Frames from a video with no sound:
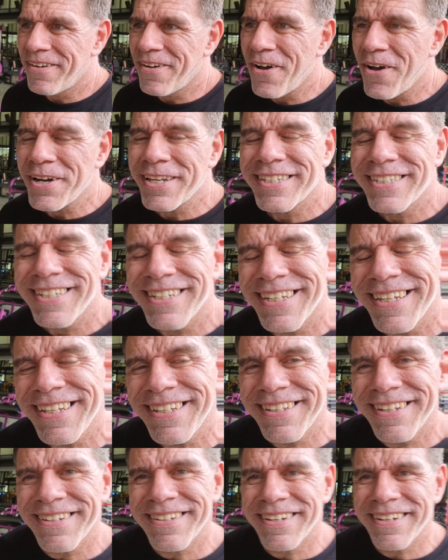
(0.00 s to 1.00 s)

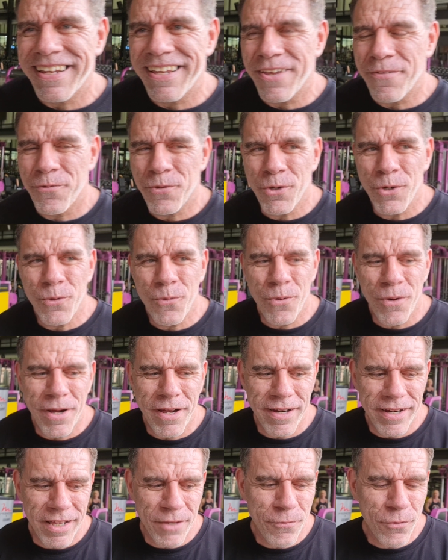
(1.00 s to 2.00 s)
Honestly, if
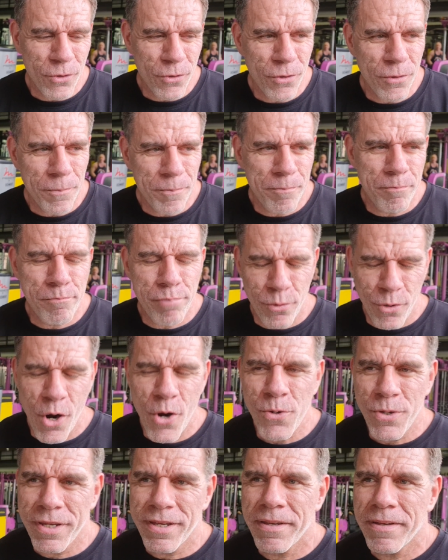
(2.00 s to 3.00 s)
you're
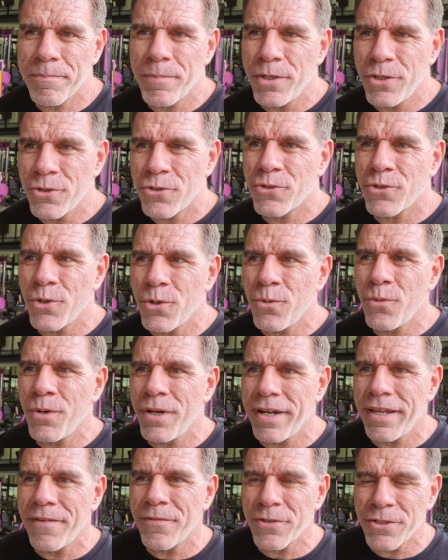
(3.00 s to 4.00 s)
broke but you still
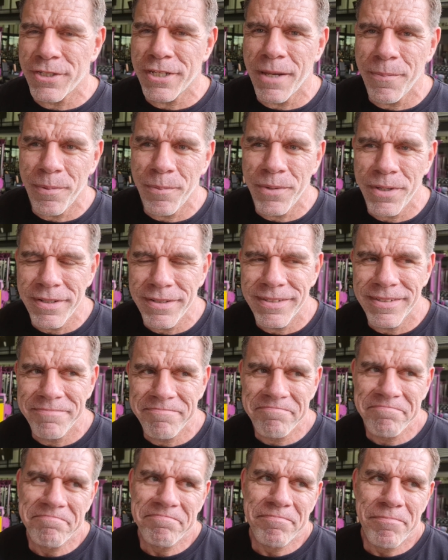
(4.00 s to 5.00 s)
want to have a supplement,
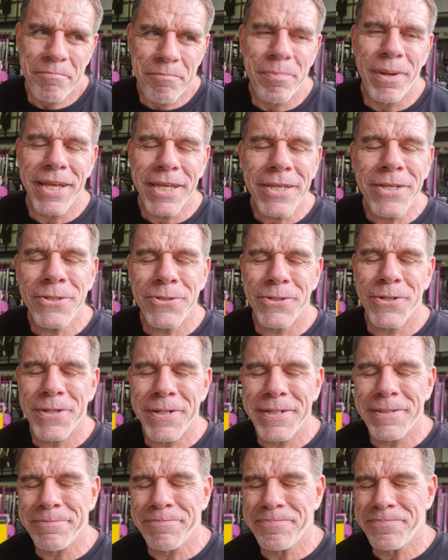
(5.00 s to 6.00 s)
baking
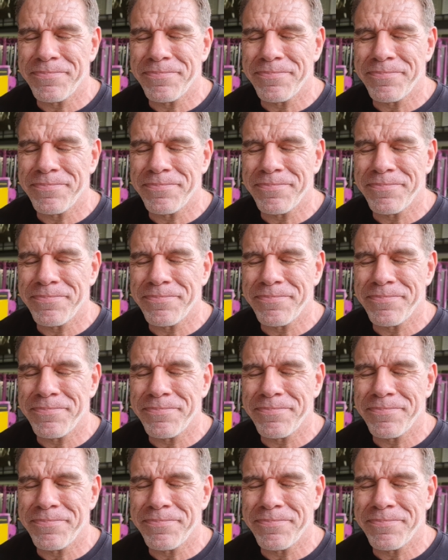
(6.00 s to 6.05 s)
soda.